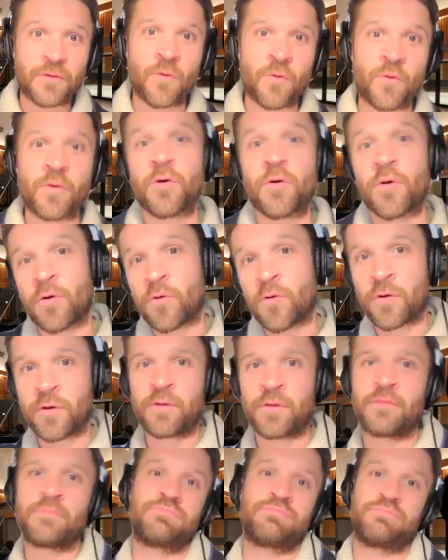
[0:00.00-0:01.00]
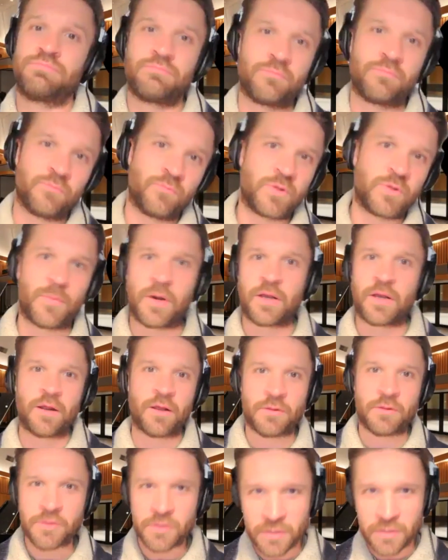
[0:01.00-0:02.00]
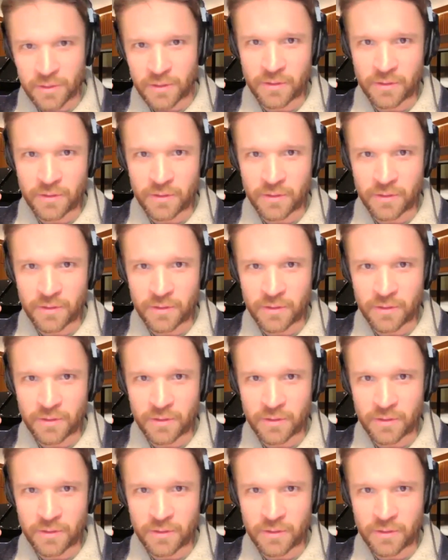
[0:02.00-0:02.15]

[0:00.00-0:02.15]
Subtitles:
or depending on how